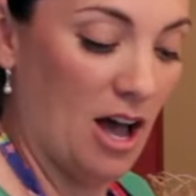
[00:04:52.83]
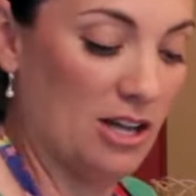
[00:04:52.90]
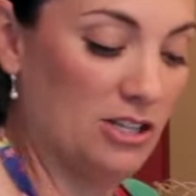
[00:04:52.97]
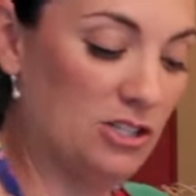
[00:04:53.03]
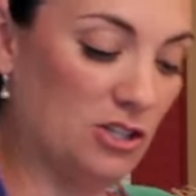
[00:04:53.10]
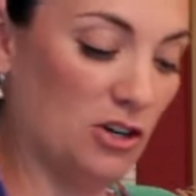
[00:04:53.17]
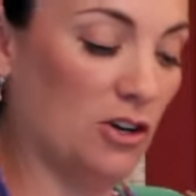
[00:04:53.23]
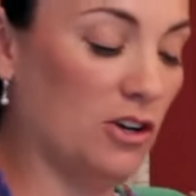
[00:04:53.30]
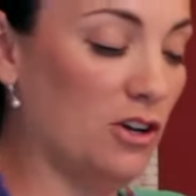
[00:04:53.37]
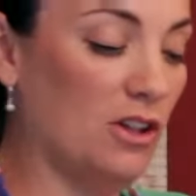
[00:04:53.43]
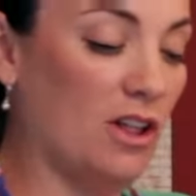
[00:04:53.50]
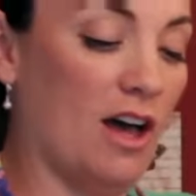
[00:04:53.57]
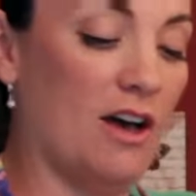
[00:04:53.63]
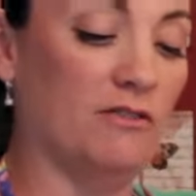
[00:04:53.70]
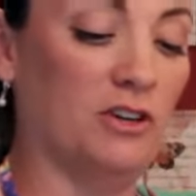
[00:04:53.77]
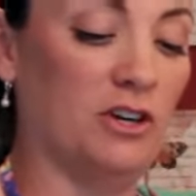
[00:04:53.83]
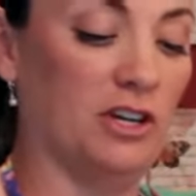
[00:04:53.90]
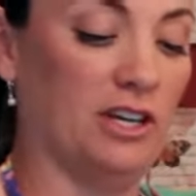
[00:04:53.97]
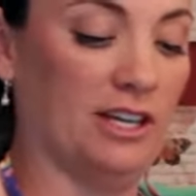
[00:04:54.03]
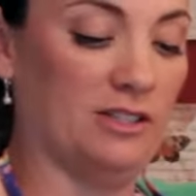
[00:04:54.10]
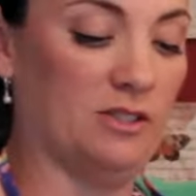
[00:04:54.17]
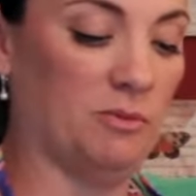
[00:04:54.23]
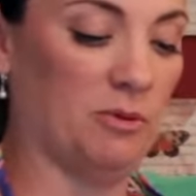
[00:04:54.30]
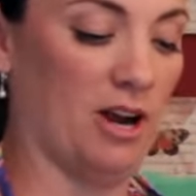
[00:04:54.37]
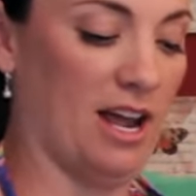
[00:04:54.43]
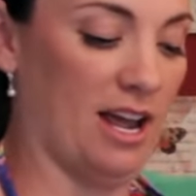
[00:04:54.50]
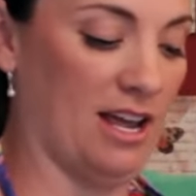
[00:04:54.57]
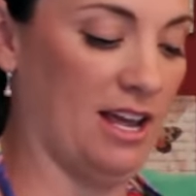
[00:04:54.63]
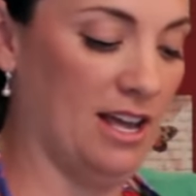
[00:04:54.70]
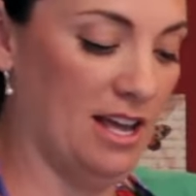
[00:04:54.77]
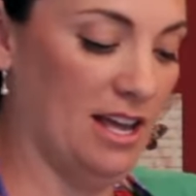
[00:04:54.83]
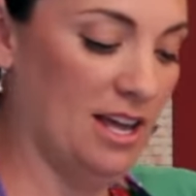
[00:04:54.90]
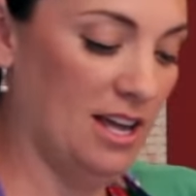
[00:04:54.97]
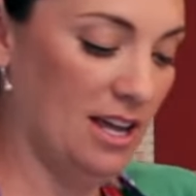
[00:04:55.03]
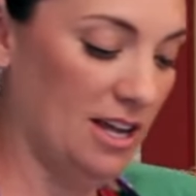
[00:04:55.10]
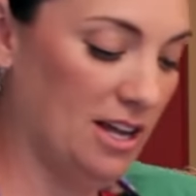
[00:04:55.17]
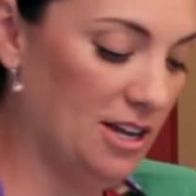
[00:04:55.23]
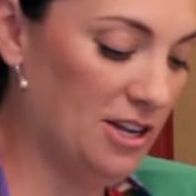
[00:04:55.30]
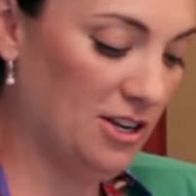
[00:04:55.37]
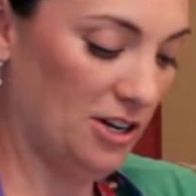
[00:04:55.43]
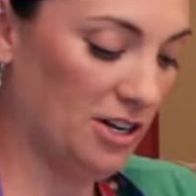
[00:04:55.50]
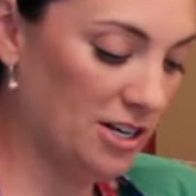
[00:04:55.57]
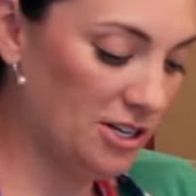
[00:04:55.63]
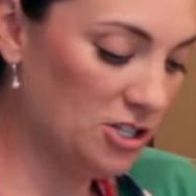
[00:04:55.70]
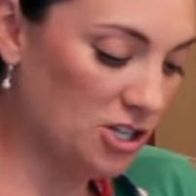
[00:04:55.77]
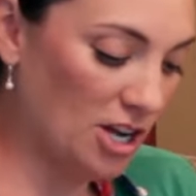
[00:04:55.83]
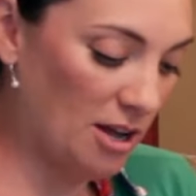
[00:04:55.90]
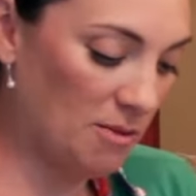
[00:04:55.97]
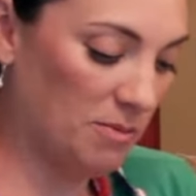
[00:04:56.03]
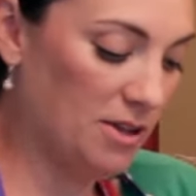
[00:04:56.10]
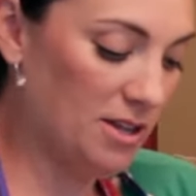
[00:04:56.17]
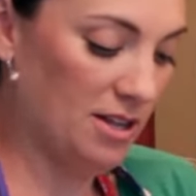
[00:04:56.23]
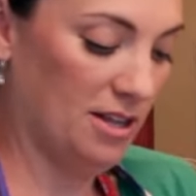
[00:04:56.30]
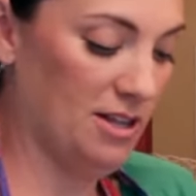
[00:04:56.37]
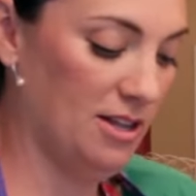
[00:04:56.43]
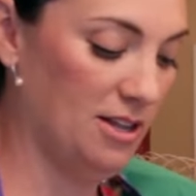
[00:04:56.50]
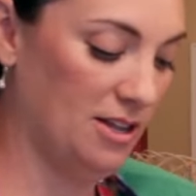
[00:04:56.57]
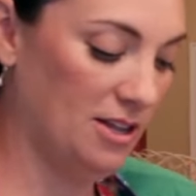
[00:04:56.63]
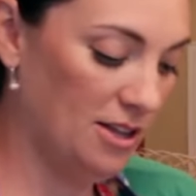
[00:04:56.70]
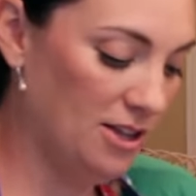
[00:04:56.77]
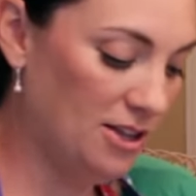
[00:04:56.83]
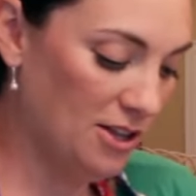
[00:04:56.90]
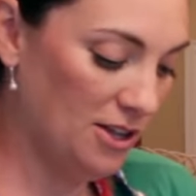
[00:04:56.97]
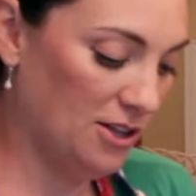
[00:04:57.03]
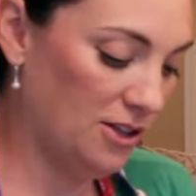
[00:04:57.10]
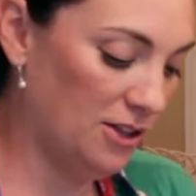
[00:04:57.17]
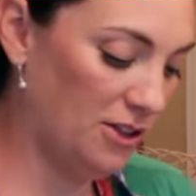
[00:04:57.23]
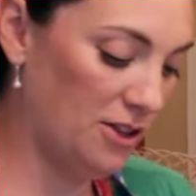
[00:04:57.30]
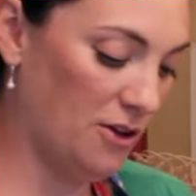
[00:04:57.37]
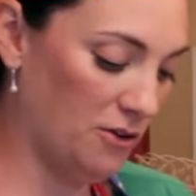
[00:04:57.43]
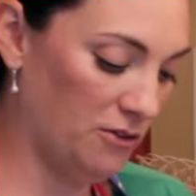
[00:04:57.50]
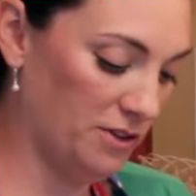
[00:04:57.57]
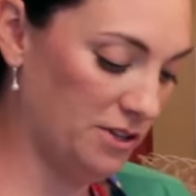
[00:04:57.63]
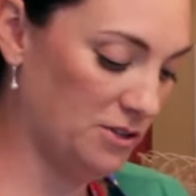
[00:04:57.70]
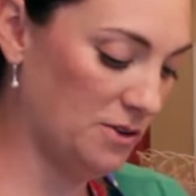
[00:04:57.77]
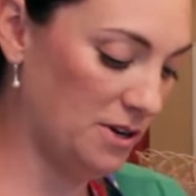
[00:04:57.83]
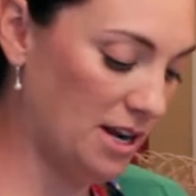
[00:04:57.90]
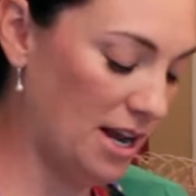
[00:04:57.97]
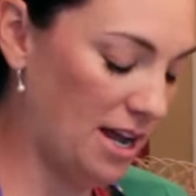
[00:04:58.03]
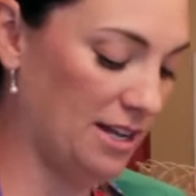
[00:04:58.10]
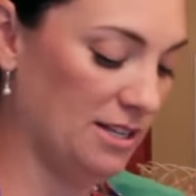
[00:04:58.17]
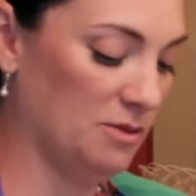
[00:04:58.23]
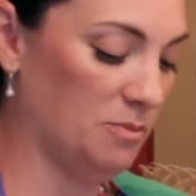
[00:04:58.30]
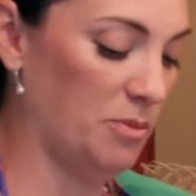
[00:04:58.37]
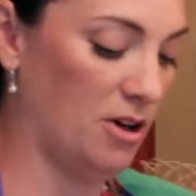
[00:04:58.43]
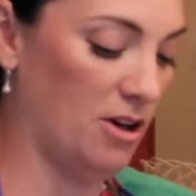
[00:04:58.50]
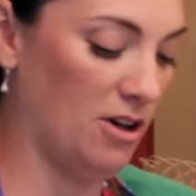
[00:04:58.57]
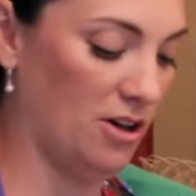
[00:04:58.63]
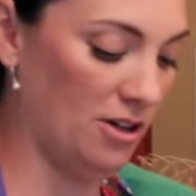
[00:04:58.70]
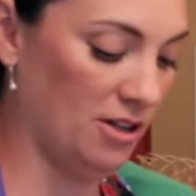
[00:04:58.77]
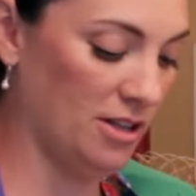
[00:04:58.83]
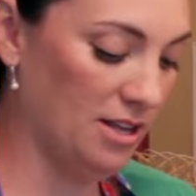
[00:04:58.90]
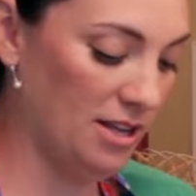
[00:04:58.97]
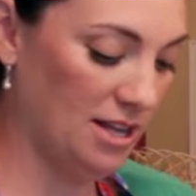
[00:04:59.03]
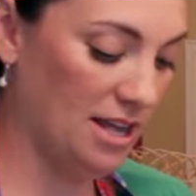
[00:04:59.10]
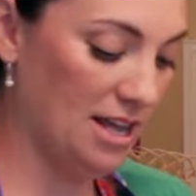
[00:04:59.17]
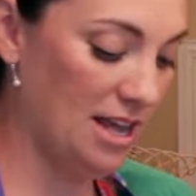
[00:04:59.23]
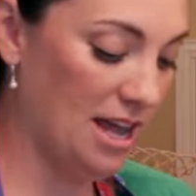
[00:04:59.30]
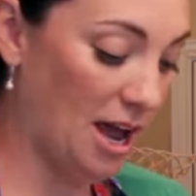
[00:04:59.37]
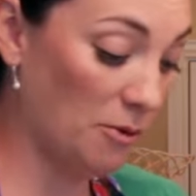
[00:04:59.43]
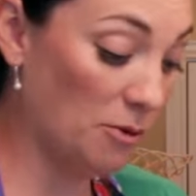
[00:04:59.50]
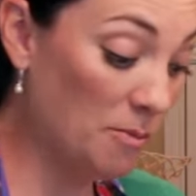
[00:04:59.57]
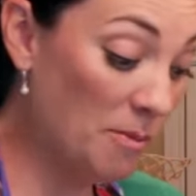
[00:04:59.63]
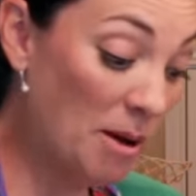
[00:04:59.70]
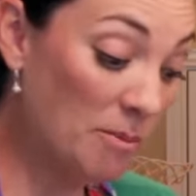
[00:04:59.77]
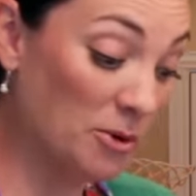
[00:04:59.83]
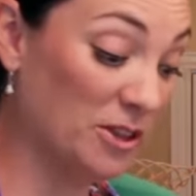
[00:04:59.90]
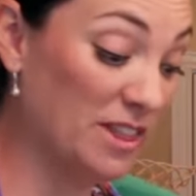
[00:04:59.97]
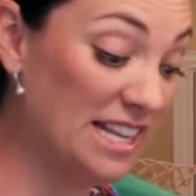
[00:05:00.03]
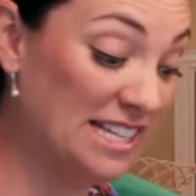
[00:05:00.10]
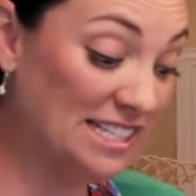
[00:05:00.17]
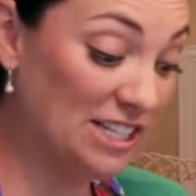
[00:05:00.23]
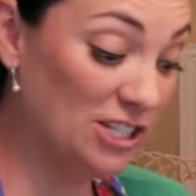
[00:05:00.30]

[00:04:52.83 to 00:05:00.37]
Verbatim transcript: a circle of cooking spray. You're gonna shape the loaf into a nice ball. And remember, this